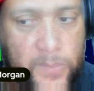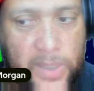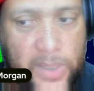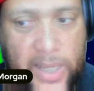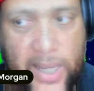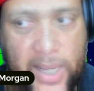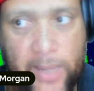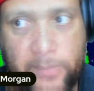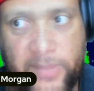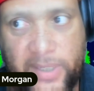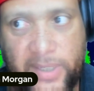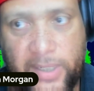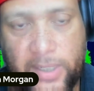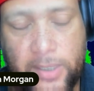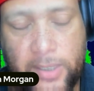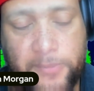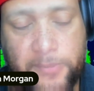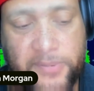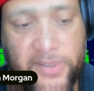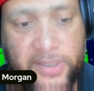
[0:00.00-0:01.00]
I mean, a
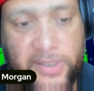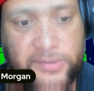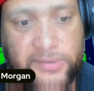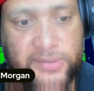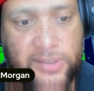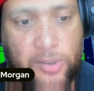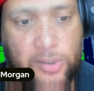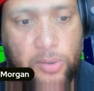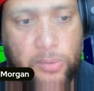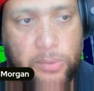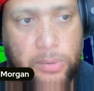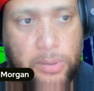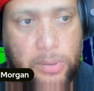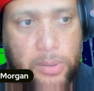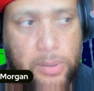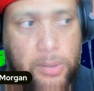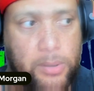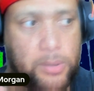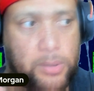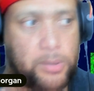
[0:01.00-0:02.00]
couple Even years today, ago, those were worth a
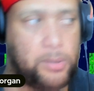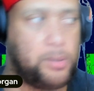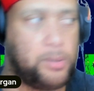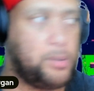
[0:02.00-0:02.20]
lot of money.